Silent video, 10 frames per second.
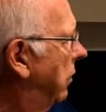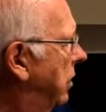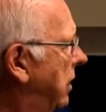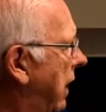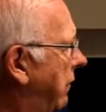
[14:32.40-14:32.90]

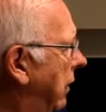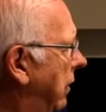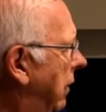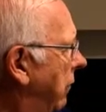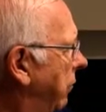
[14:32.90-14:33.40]
7,
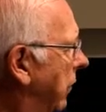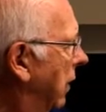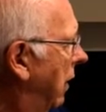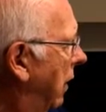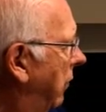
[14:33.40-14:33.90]

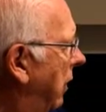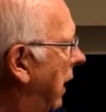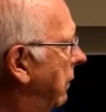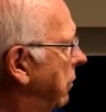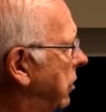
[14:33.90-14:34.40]
the
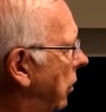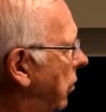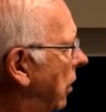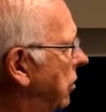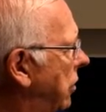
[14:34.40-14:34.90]
neighbors
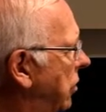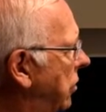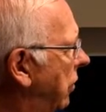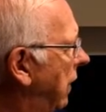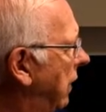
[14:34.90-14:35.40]
across the
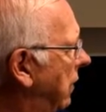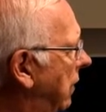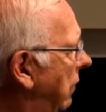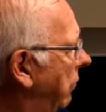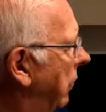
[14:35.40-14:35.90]
street
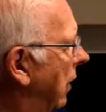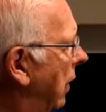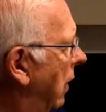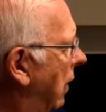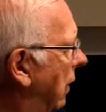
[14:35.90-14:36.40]

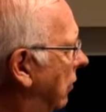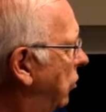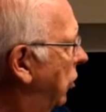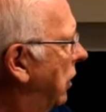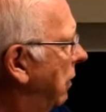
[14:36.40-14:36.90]

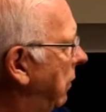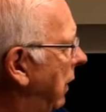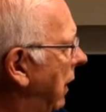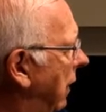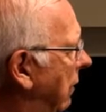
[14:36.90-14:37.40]
took him
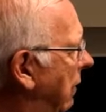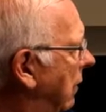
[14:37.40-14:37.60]
in